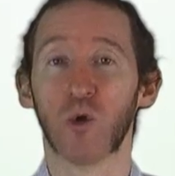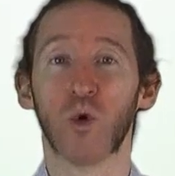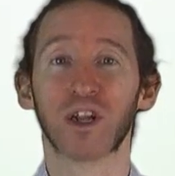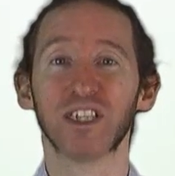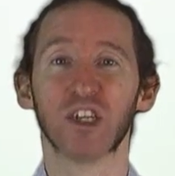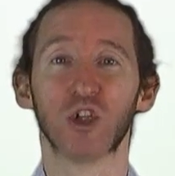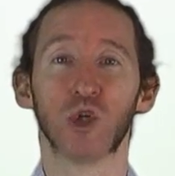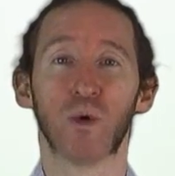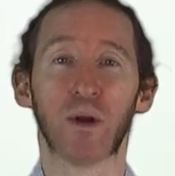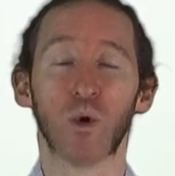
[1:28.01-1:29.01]
What is it
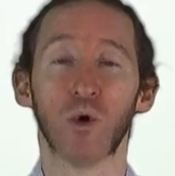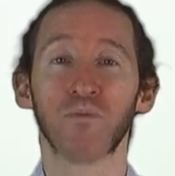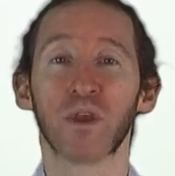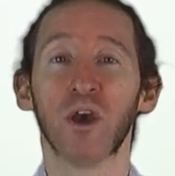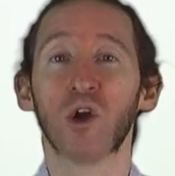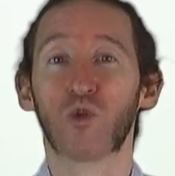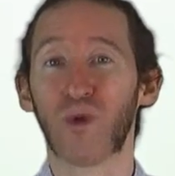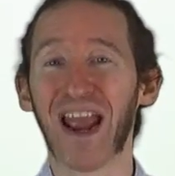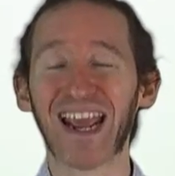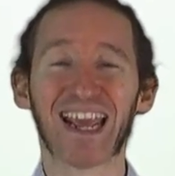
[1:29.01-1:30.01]
doing? Well,
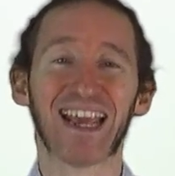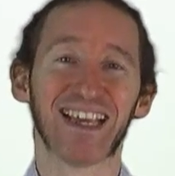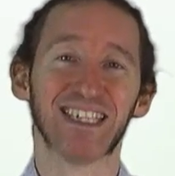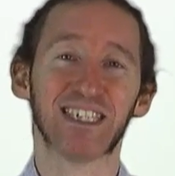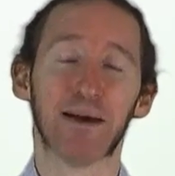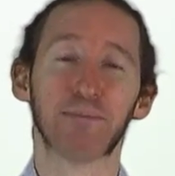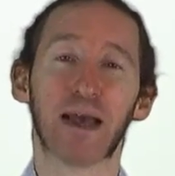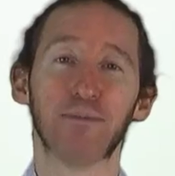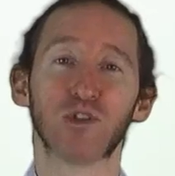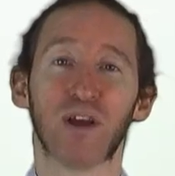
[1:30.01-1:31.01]
Reiki is
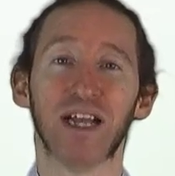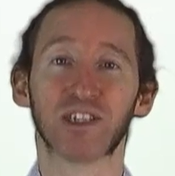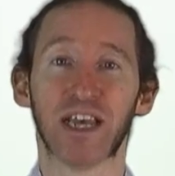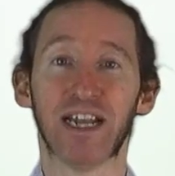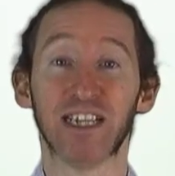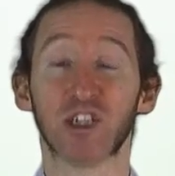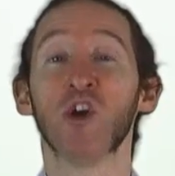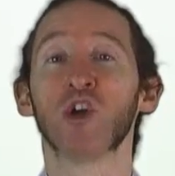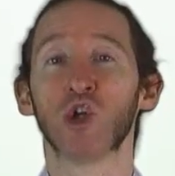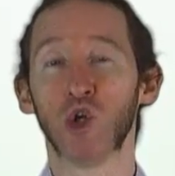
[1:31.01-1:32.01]
sometimes translated as
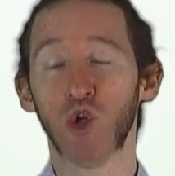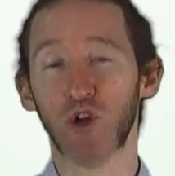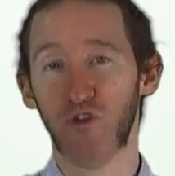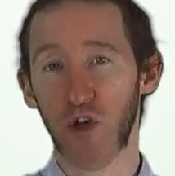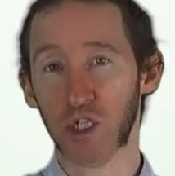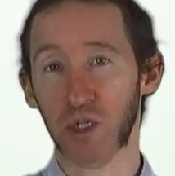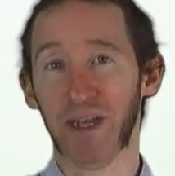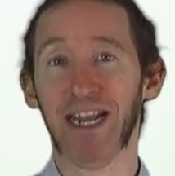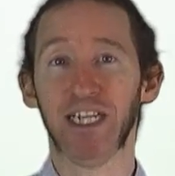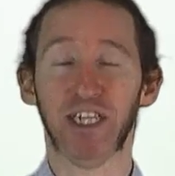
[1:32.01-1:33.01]
universal
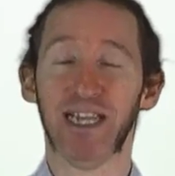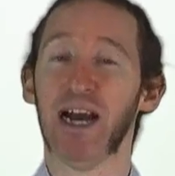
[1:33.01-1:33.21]
energy.